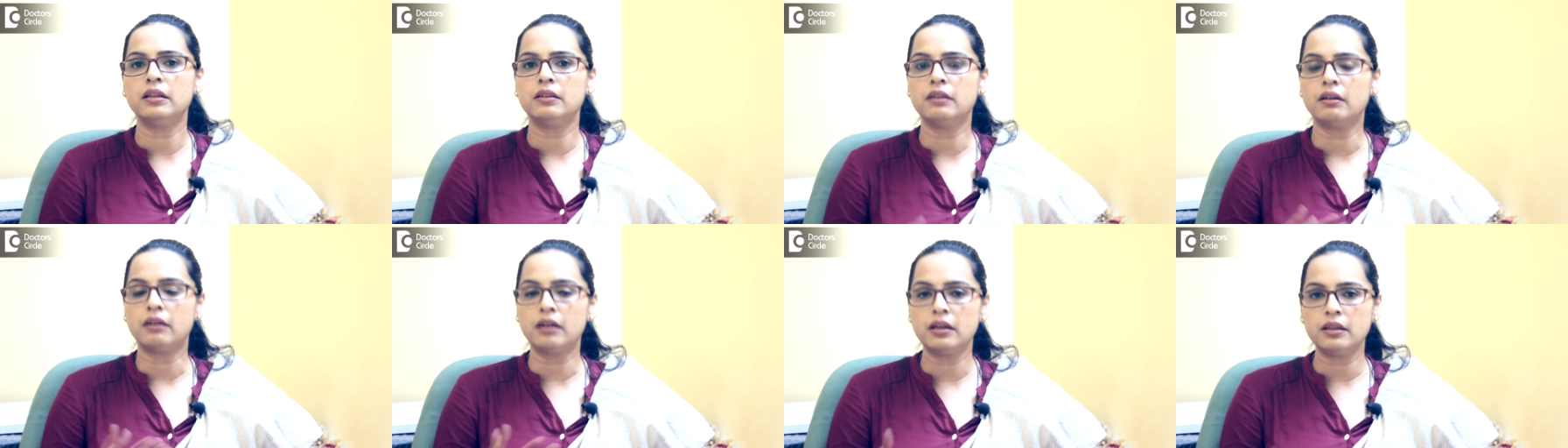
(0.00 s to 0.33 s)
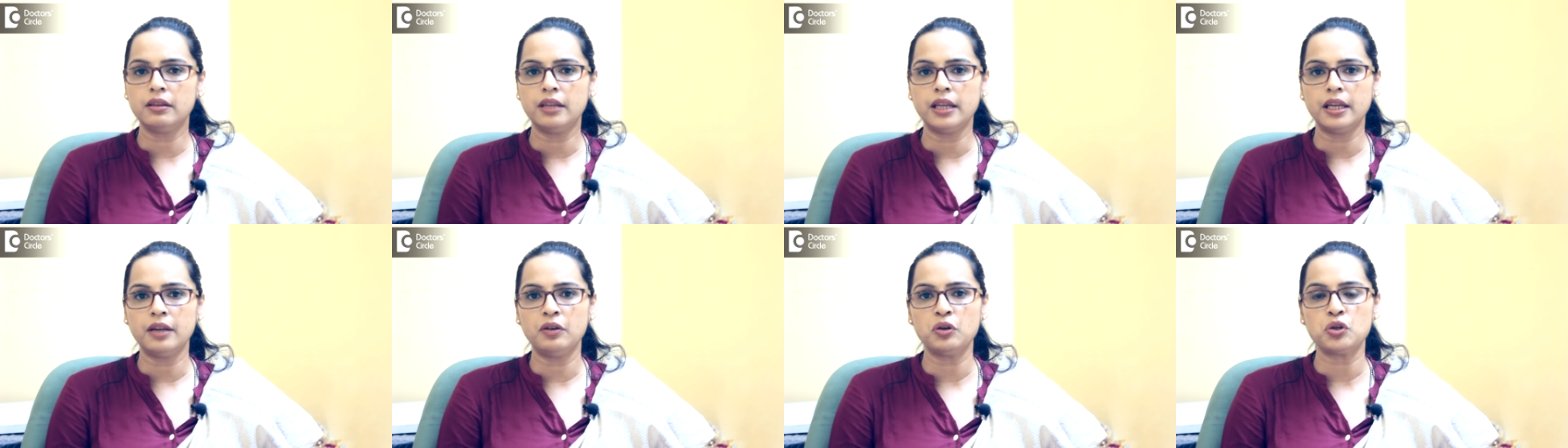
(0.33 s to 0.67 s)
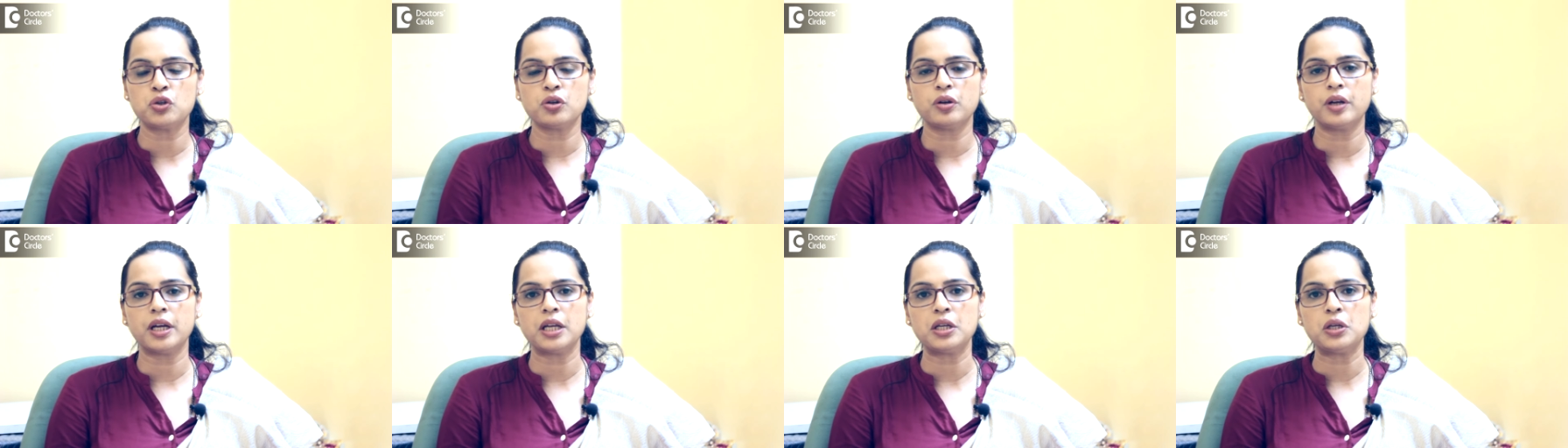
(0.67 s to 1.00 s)
third thing which
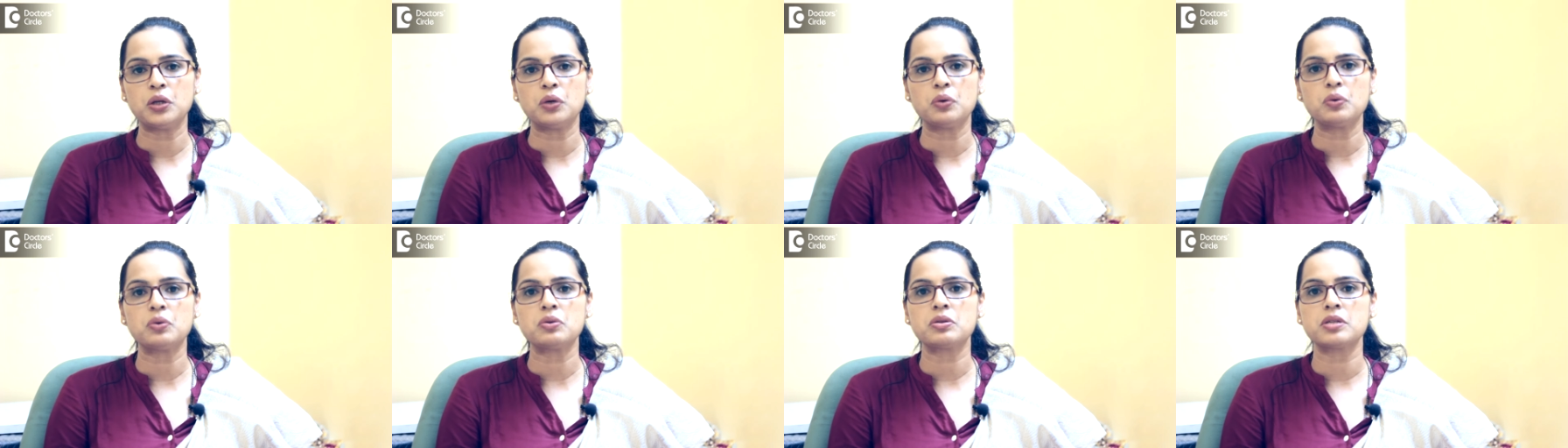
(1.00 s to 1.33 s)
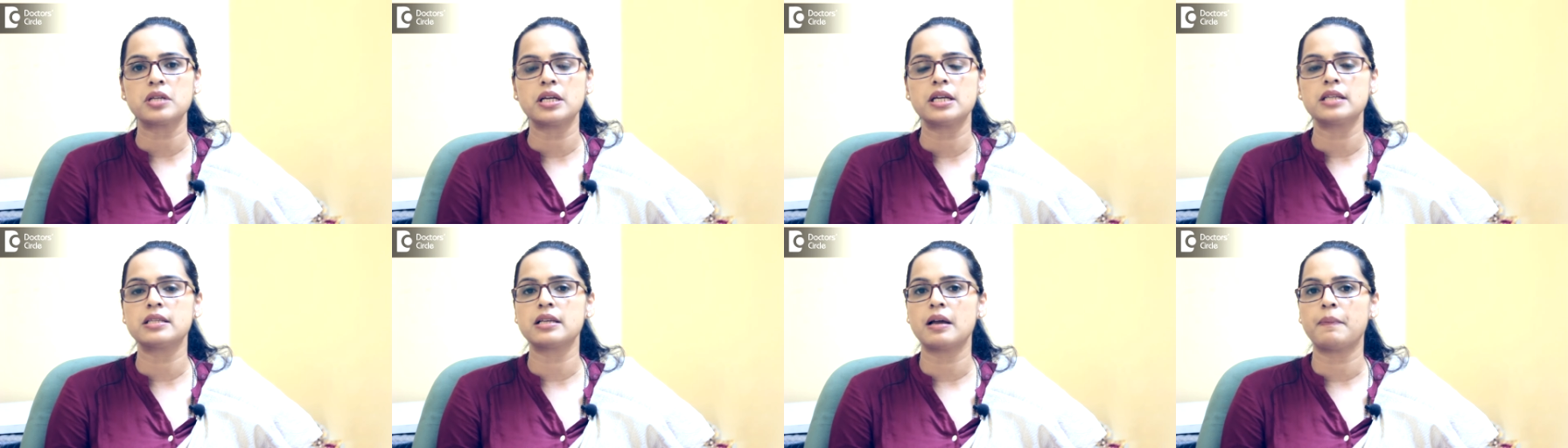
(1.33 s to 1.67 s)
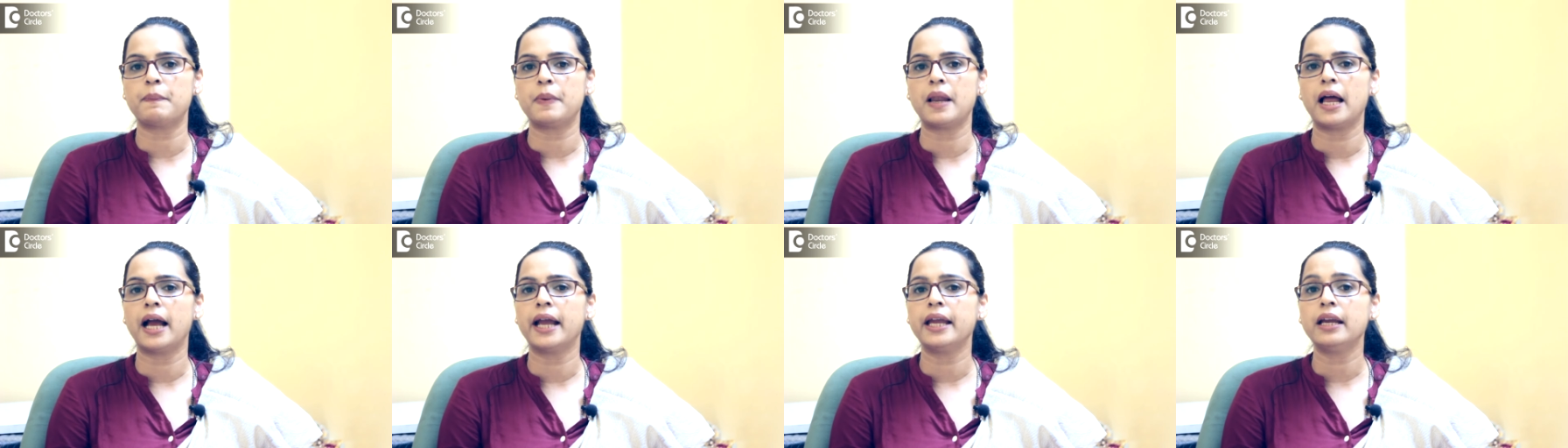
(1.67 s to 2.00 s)
you can use is
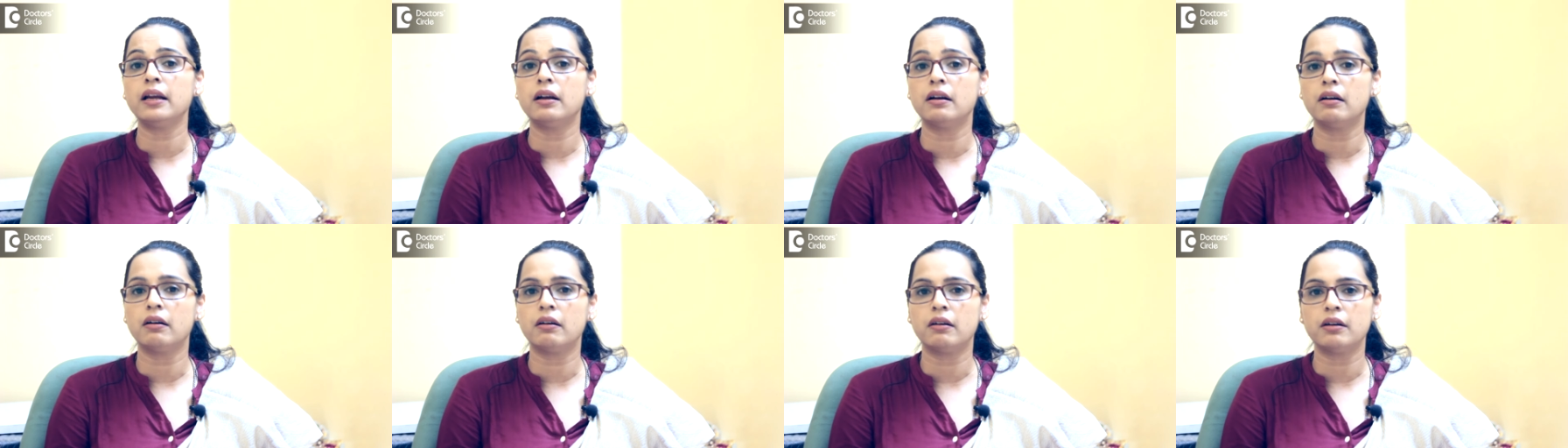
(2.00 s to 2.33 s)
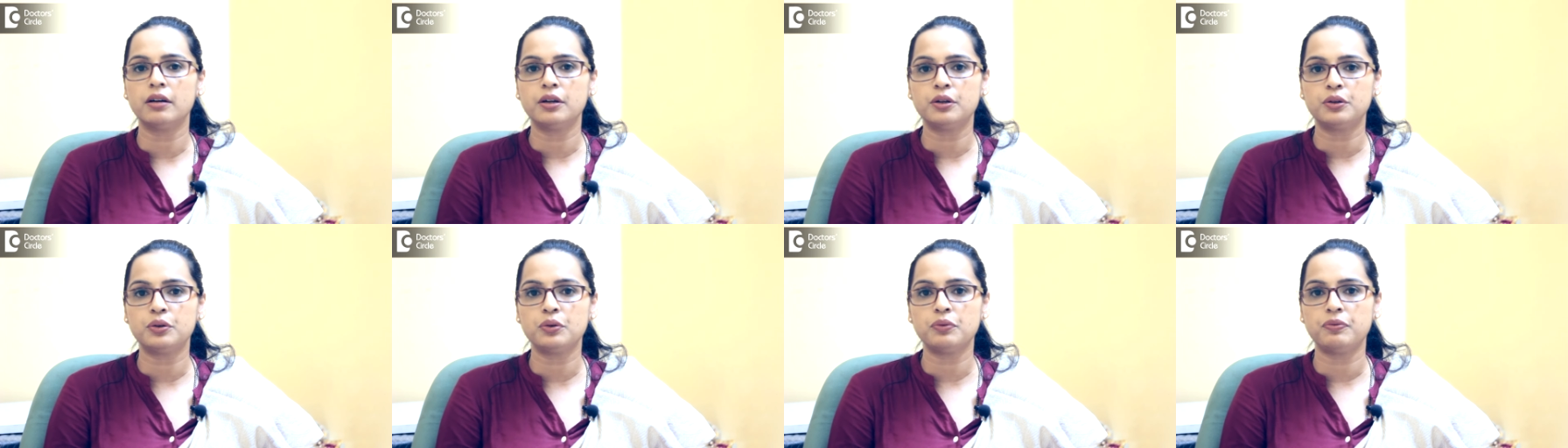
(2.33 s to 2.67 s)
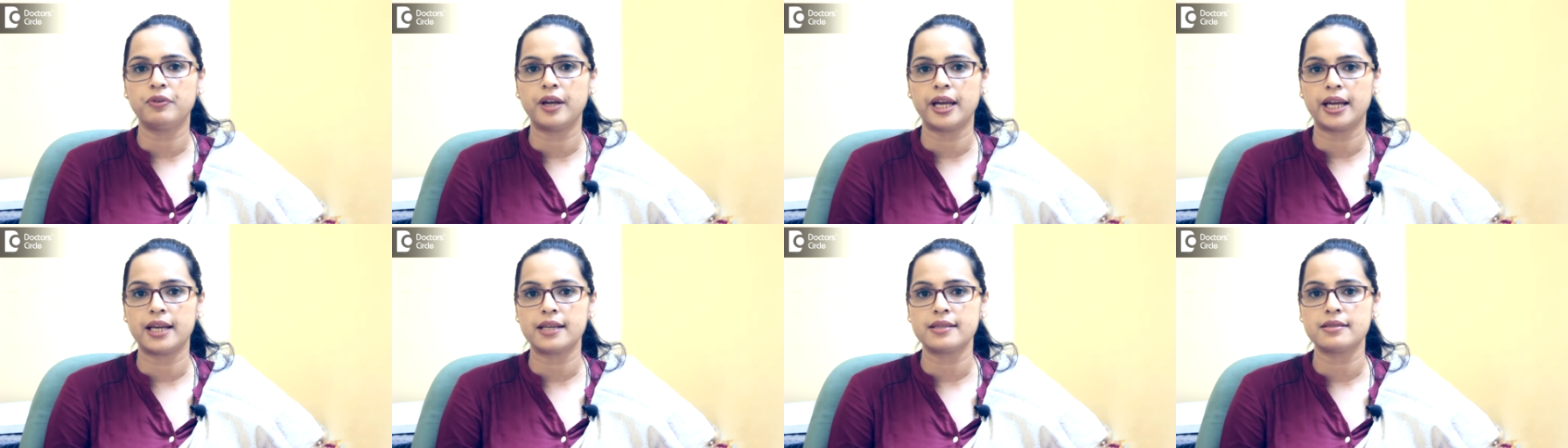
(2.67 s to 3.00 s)
applying curd to
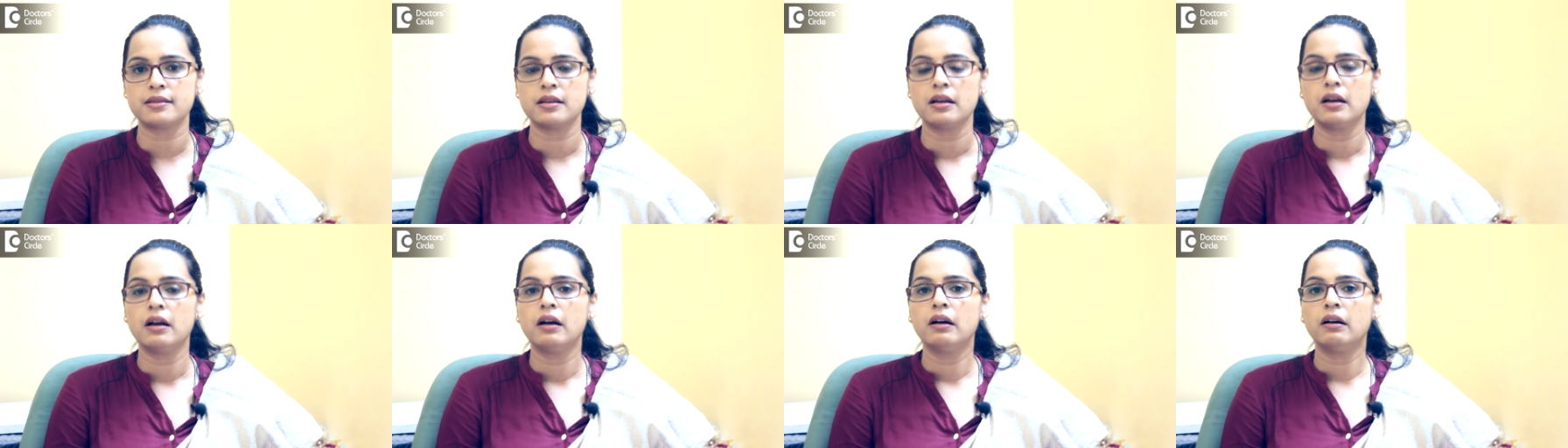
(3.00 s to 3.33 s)
face.